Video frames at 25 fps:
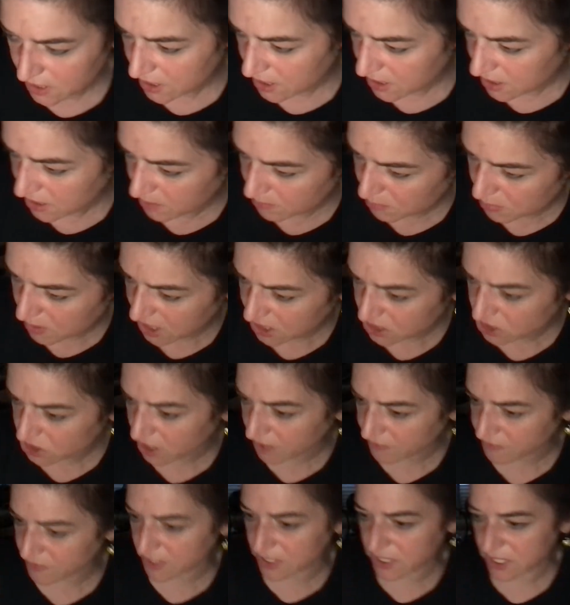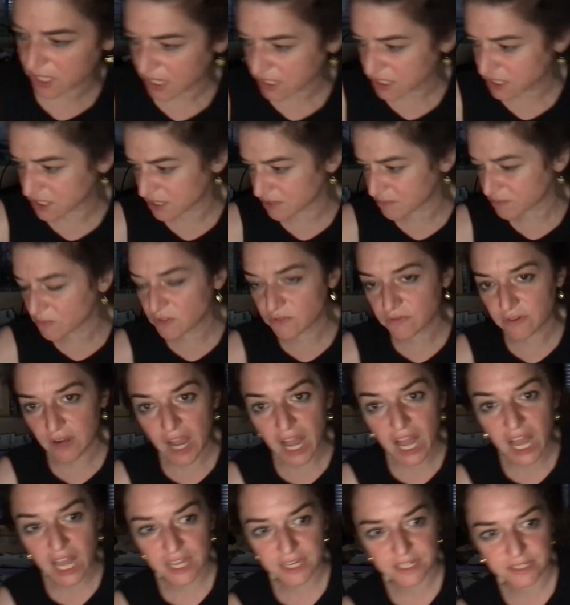you brush off the dust and move
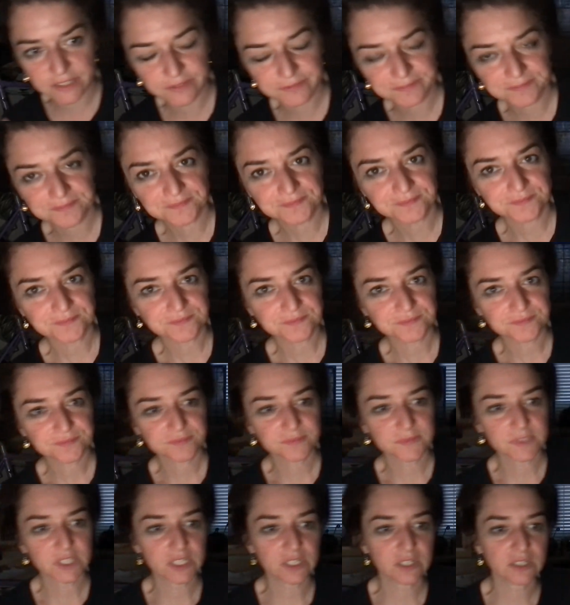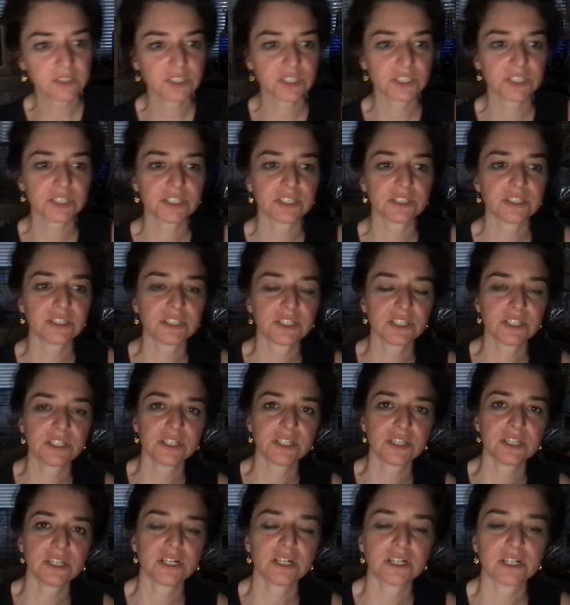on. You don't just
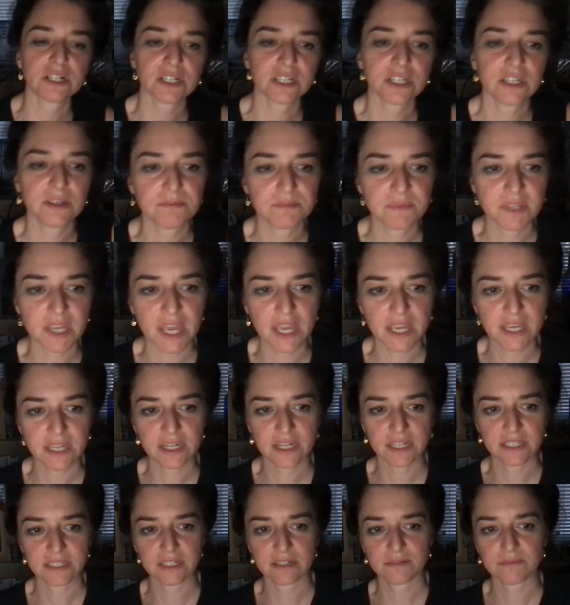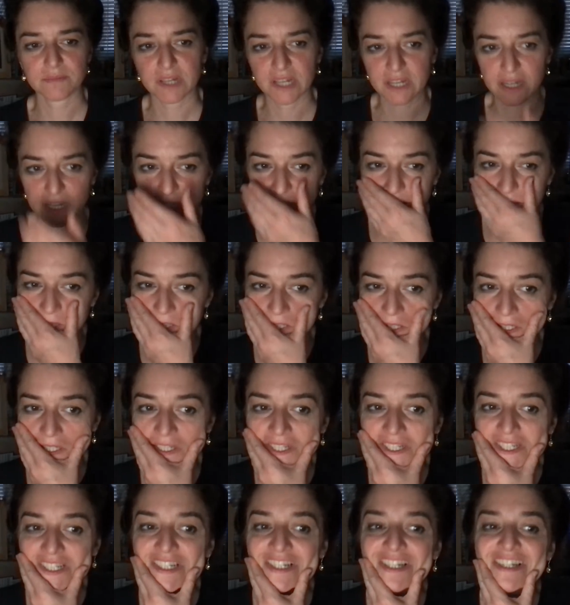sit there, keep taking it. Oh my God,
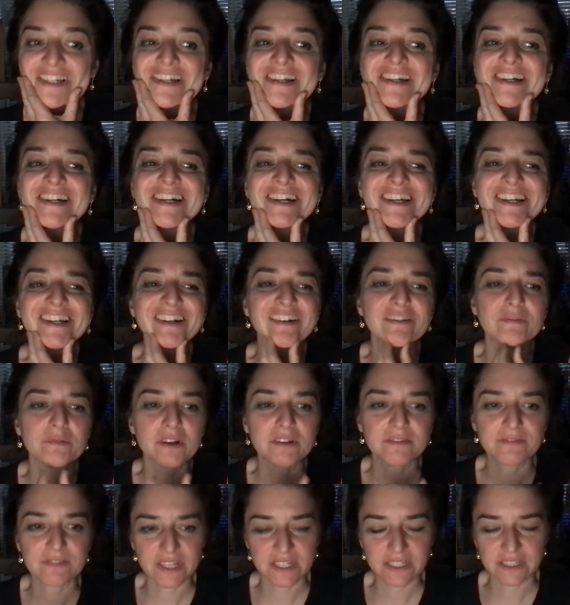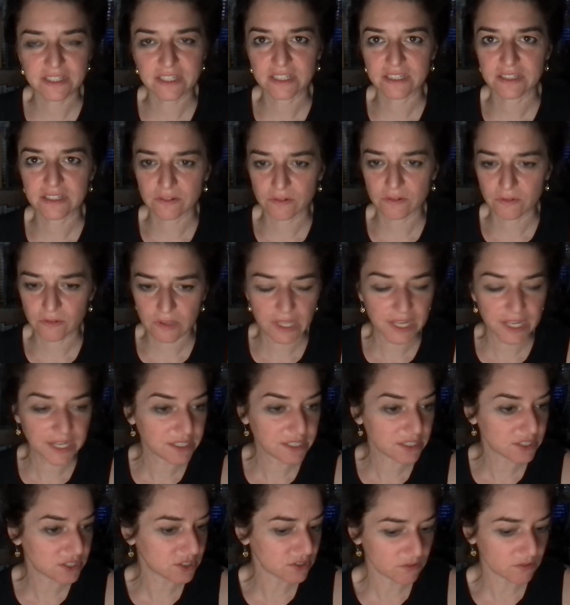I don't know, my face, this
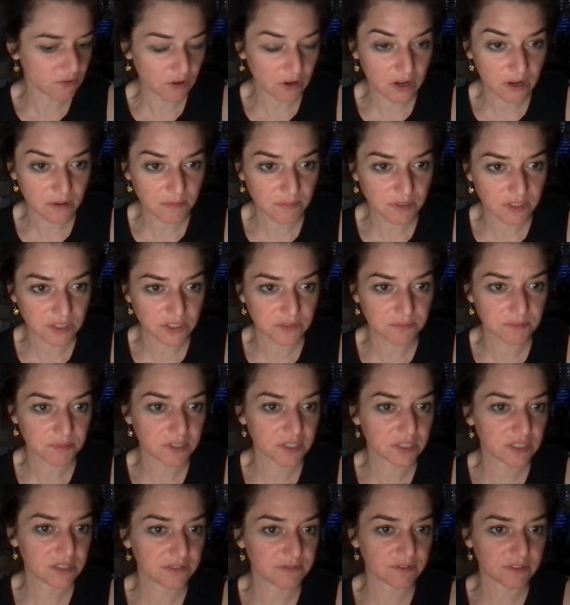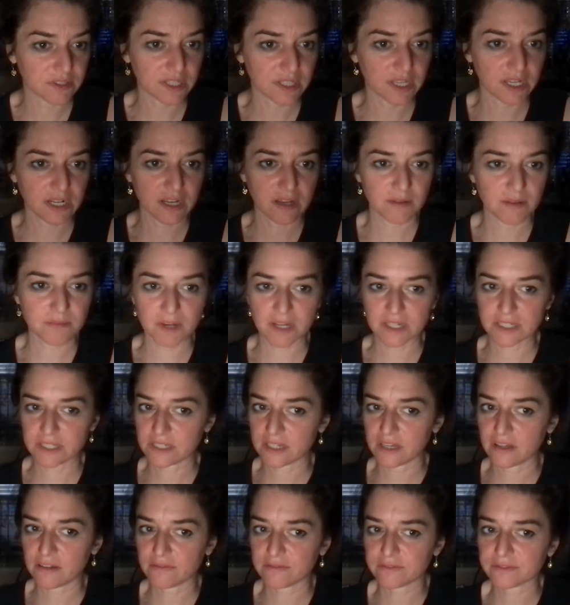light is so horrible. I should put a different light on
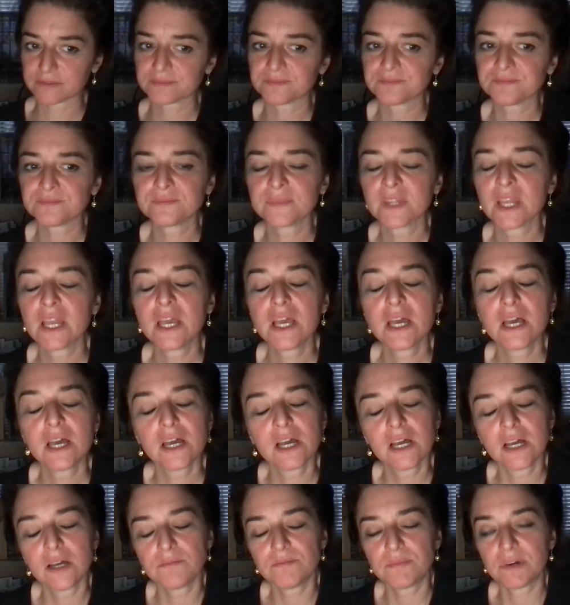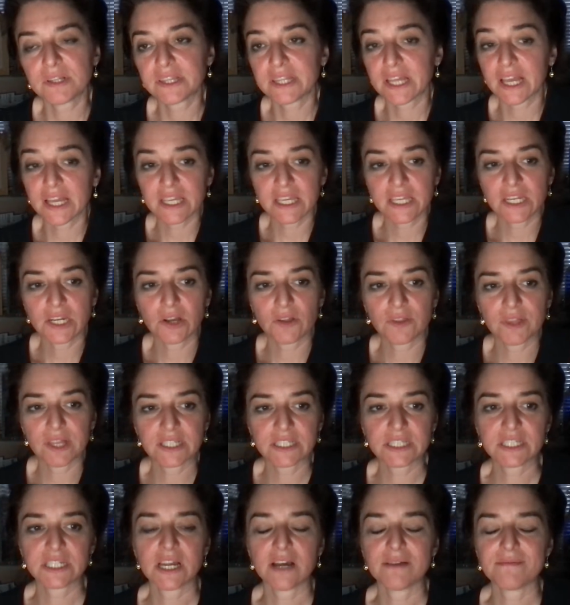myself. But
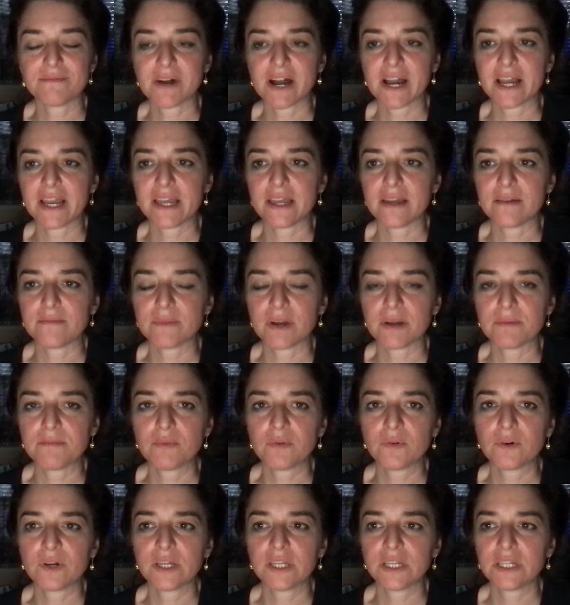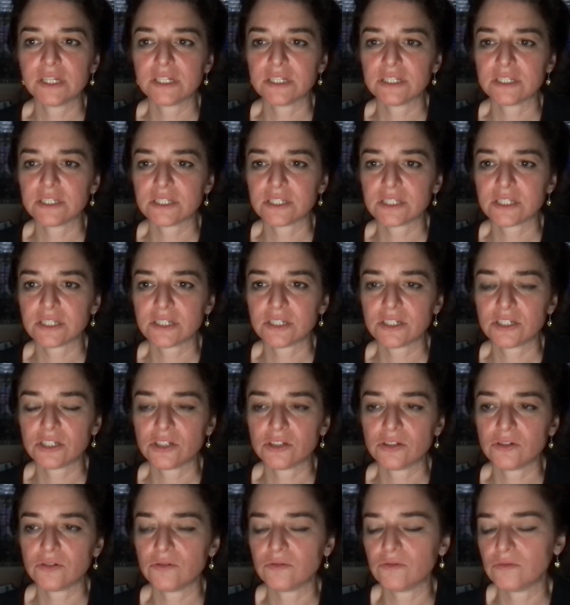that's not my point. Is
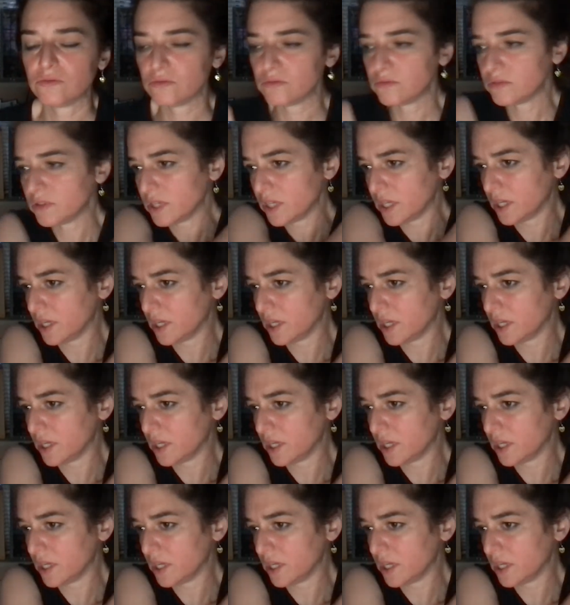to